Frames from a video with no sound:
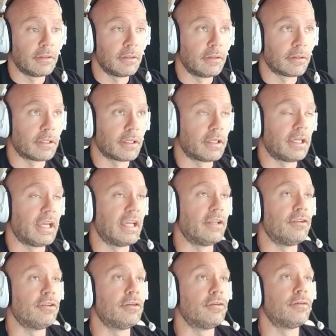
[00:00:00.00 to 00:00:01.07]
Okay,
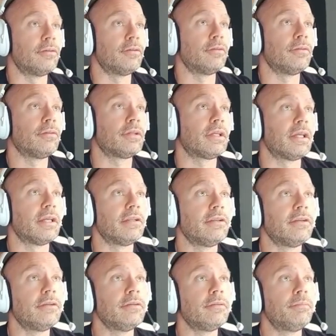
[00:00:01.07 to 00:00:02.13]
can
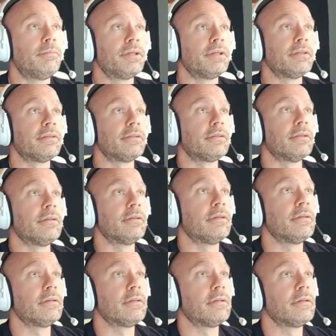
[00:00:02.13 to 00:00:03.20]
you build
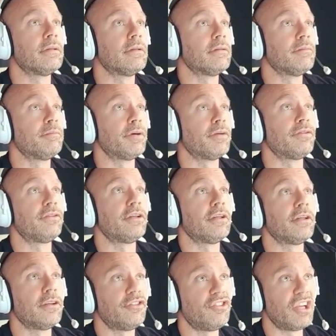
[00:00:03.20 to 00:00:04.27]

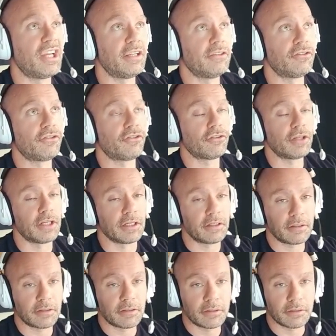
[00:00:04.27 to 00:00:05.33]
posterior chain
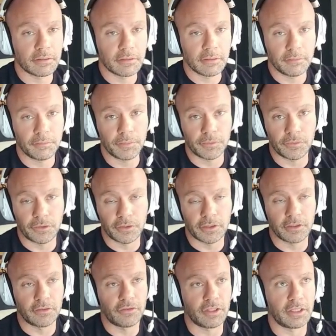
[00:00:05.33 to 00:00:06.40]
strength?
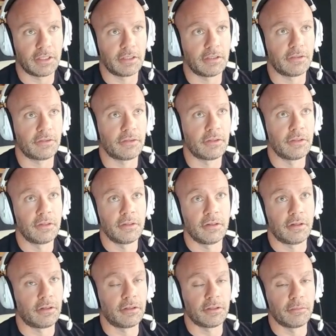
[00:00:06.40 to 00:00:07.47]
Posterior chain is
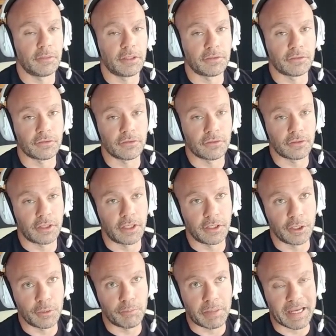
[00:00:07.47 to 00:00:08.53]
all your muscles on
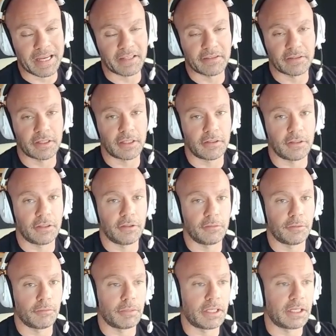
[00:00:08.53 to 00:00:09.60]
your back side of the
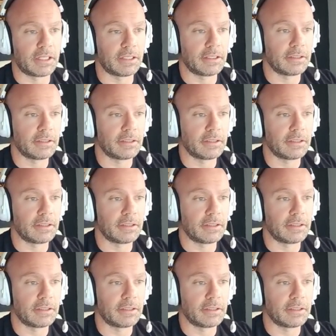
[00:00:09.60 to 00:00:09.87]
human body,